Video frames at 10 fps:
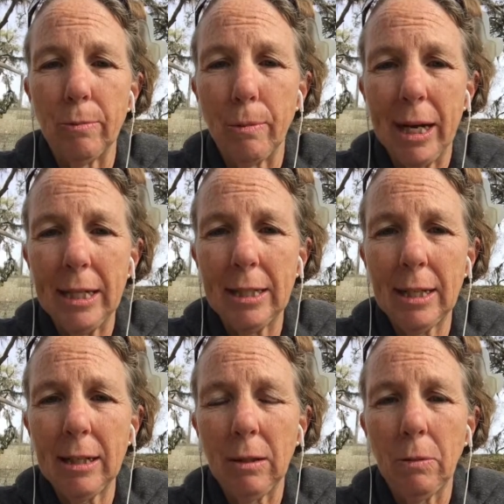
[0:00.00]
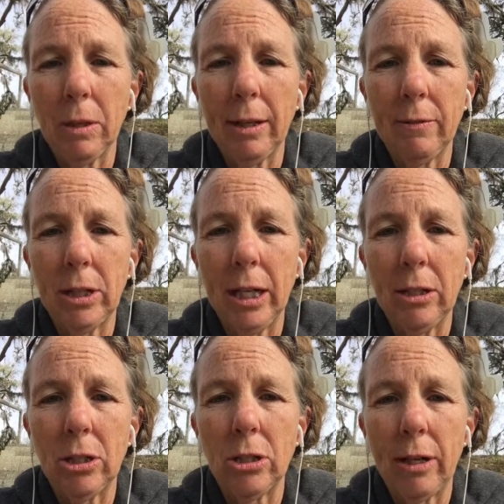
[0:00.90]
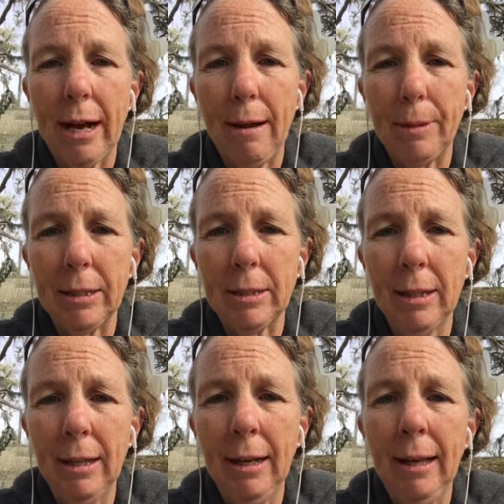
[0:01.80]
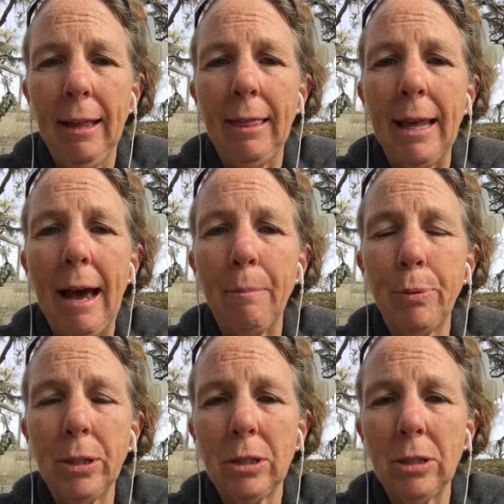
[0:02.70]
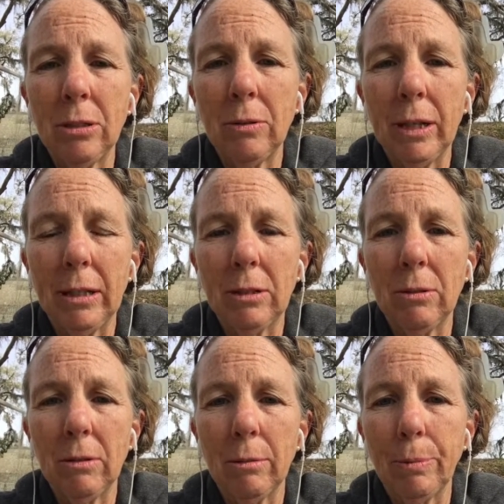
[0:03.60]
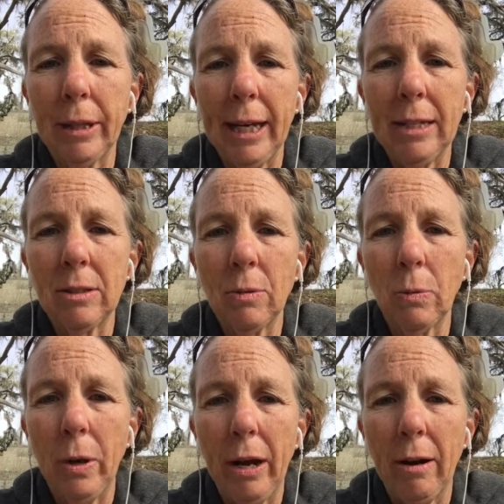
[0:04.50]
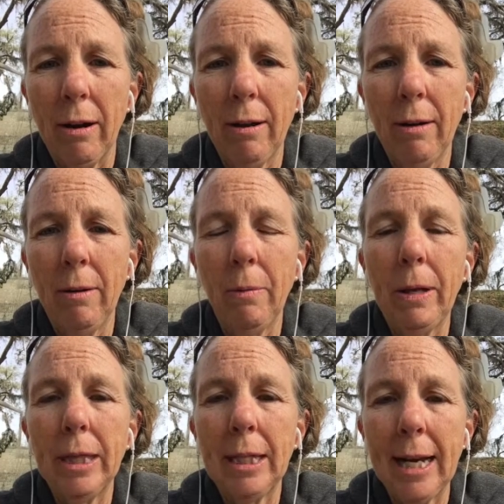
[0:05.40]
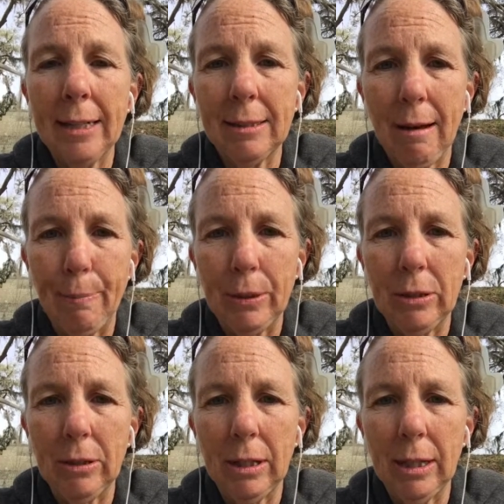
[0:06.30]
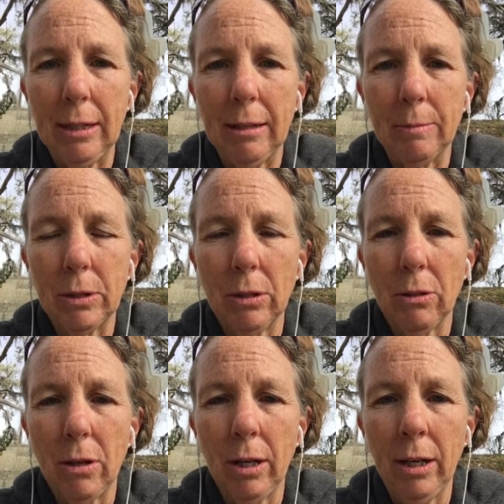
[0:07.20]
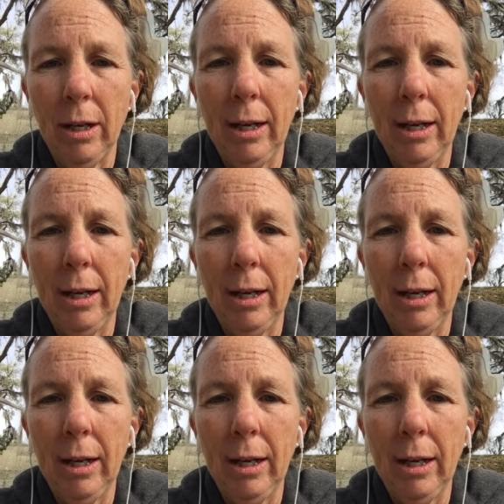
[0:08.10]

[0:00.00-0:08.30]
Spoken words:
mindset, you will have changed your habits. That puts you into a place where when the next opportunity comes along,